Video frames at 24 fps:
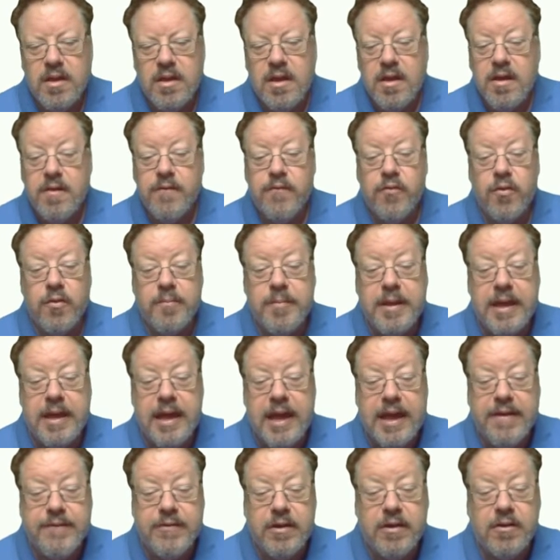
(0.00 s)
For
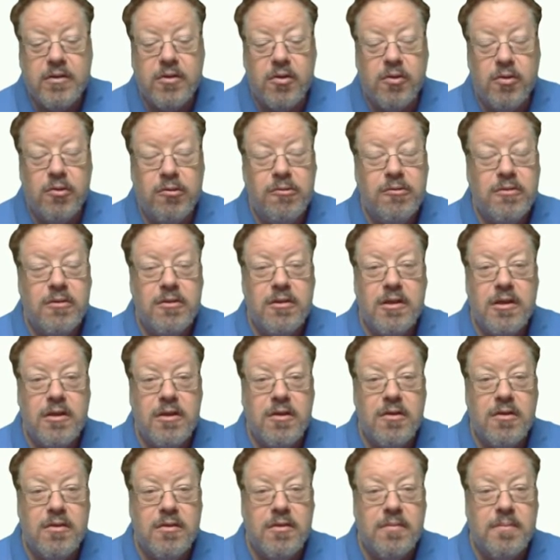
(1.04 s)
behavior and
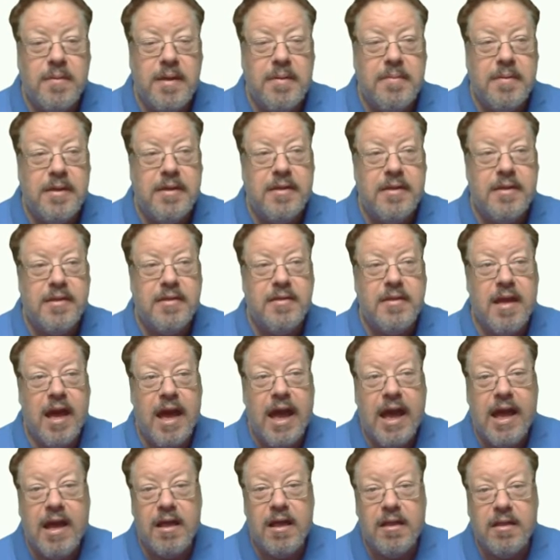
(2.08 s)
clothes, maybe
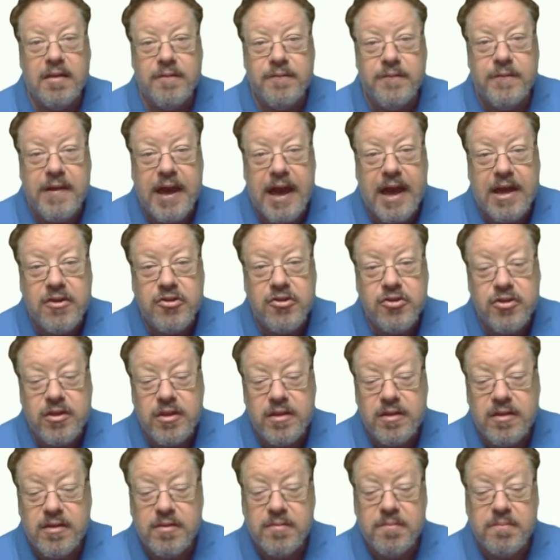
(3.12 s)
style and
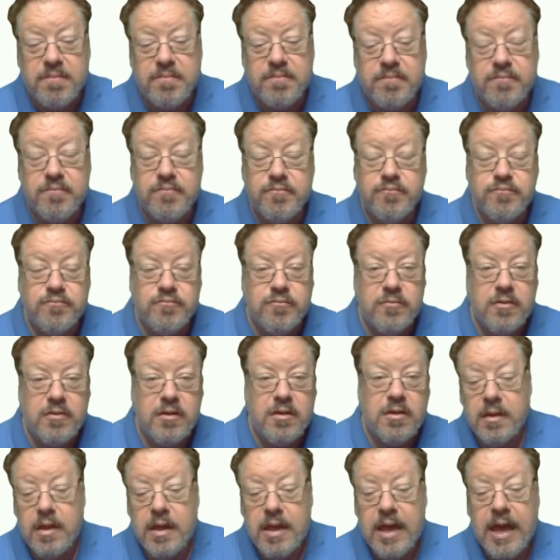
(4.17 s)
fashions?
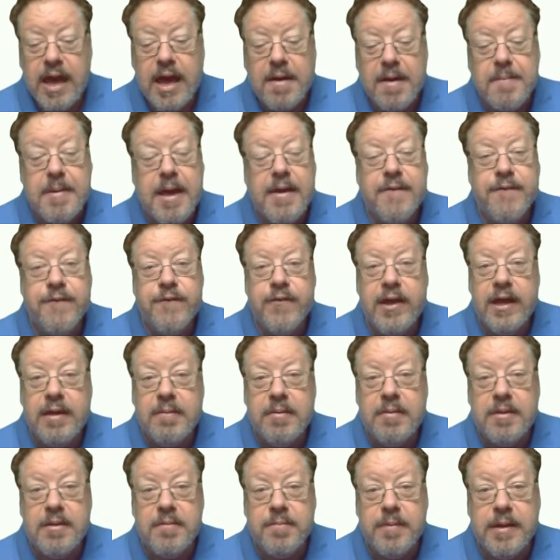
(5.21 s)
How about
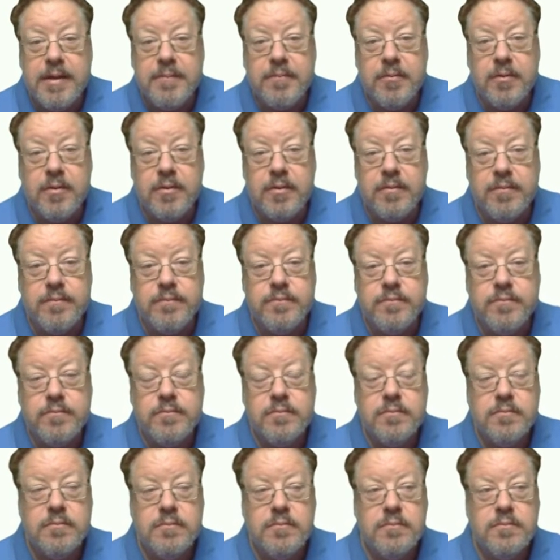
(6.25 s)
famous people?
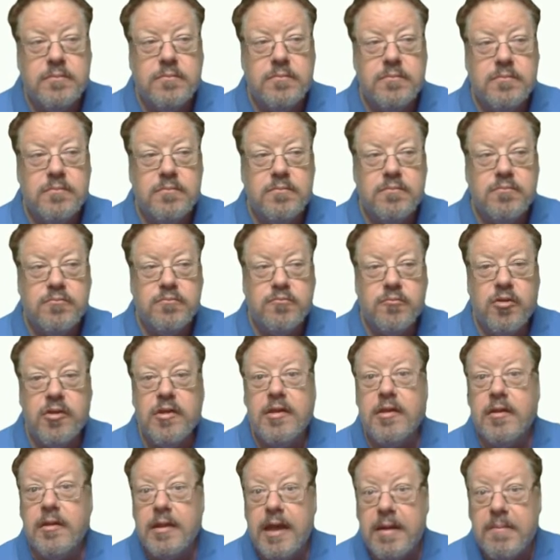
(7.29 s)

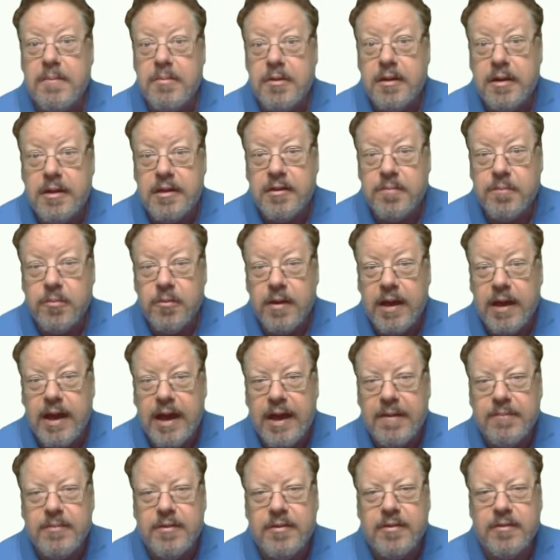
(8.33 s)
Celebrities,
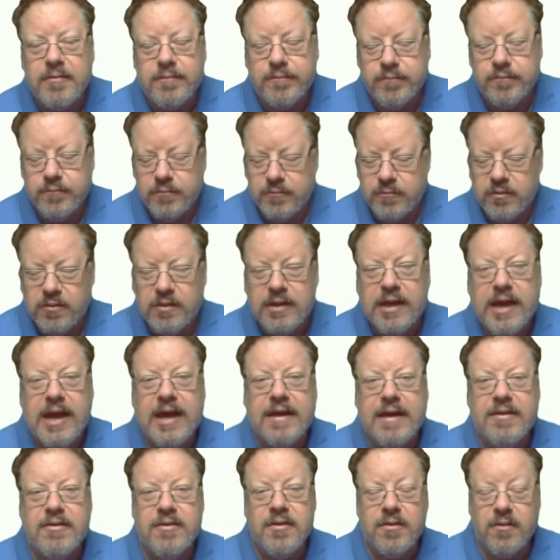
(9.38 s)
perhaps?
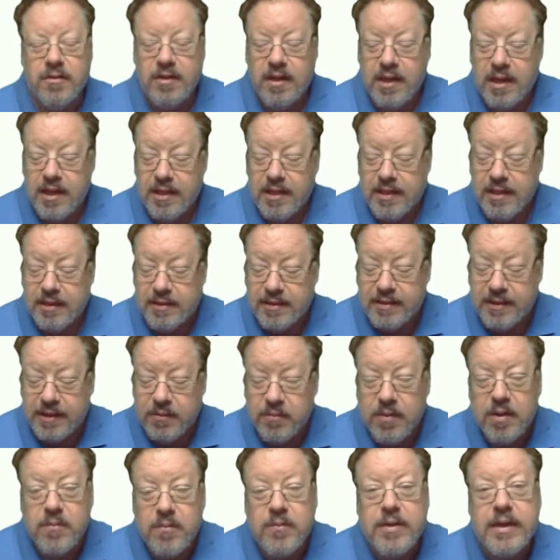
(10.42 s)
Okay, so let's see
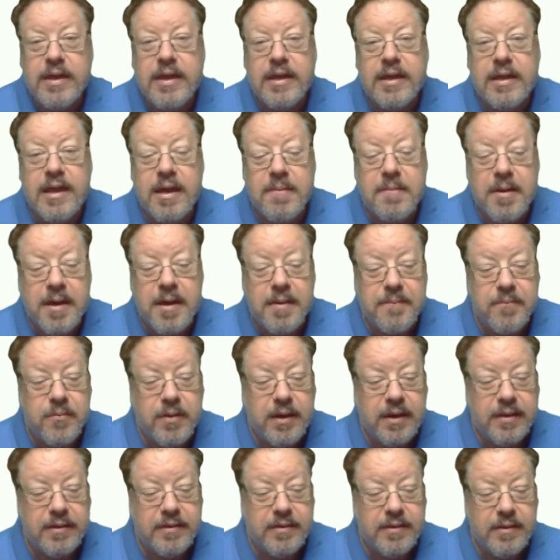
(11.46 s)
what we can come up
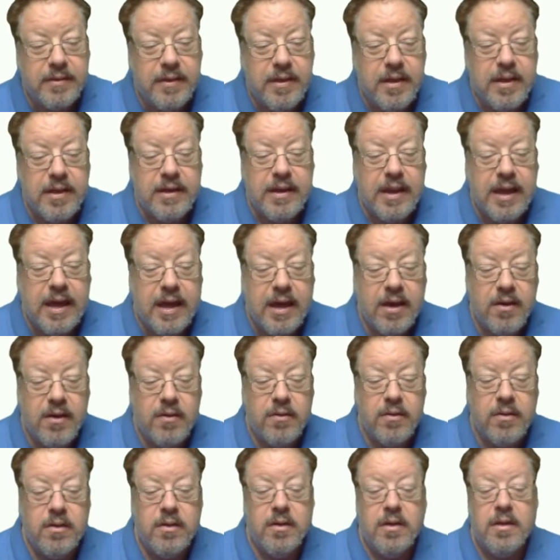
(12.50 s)
with.
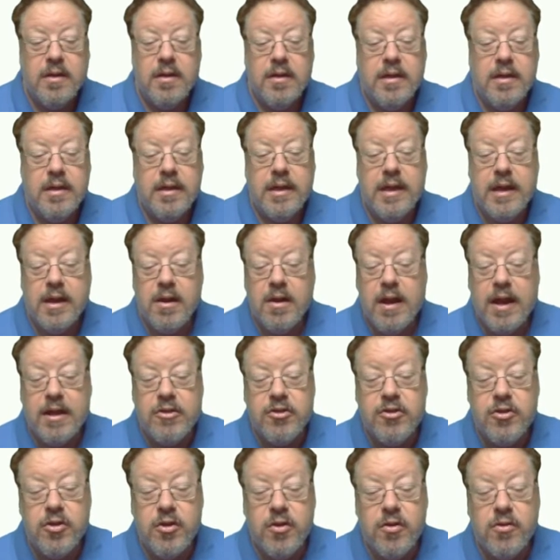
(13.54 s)
Now, here I
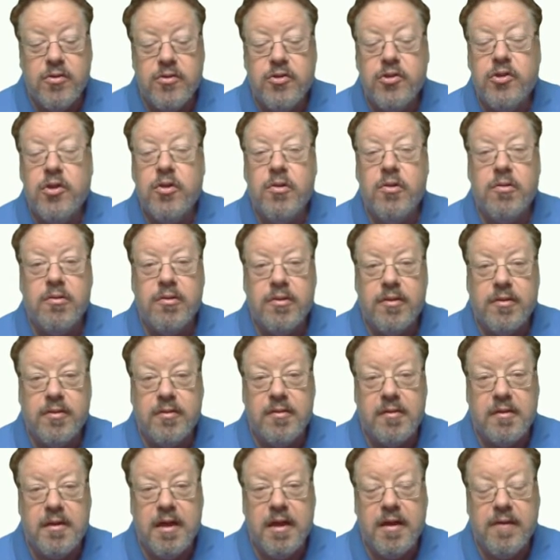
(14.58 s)
chose youths
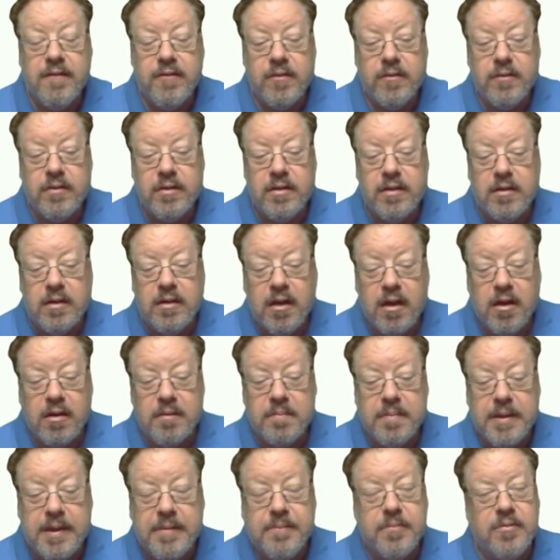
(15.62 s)
to cover young
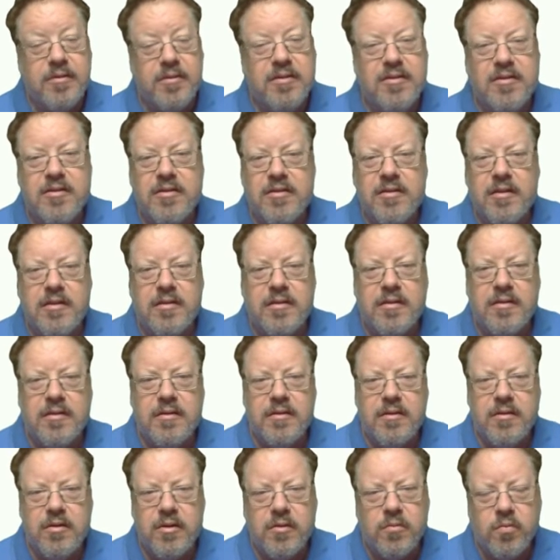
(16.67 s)
people. It's a
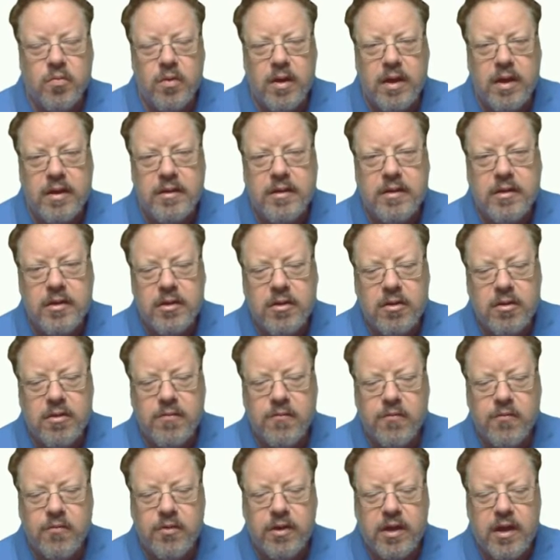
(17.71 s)
good one to use
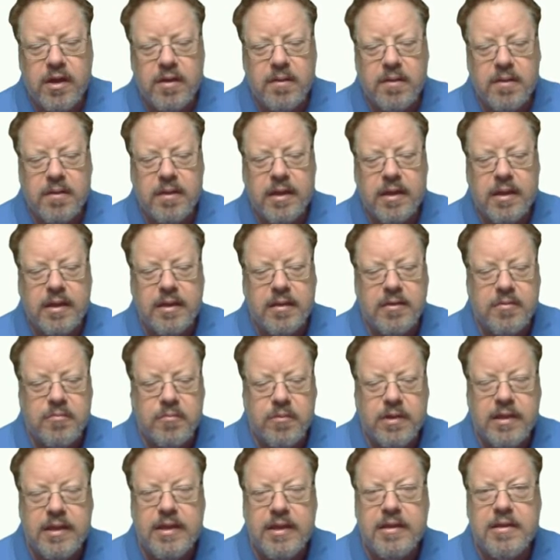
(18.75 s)
for young, and
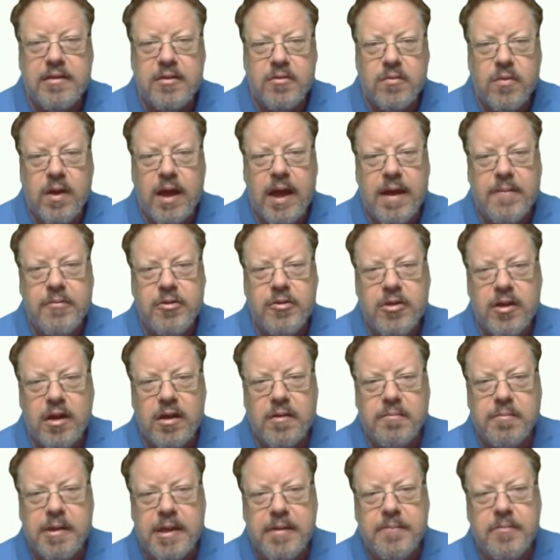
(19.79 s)
really describes
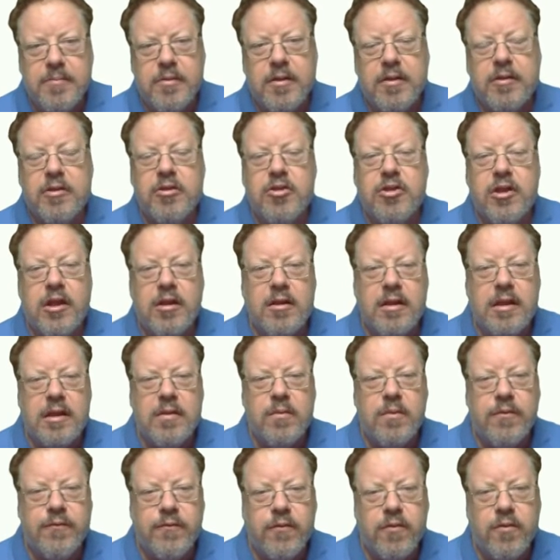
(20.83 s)
young people. It generally
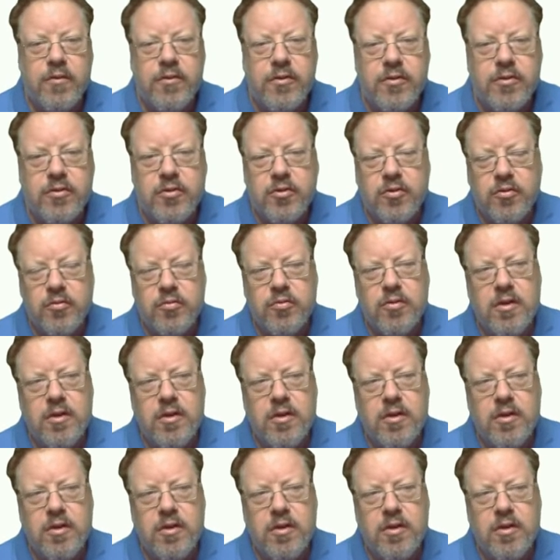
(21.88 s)
refers to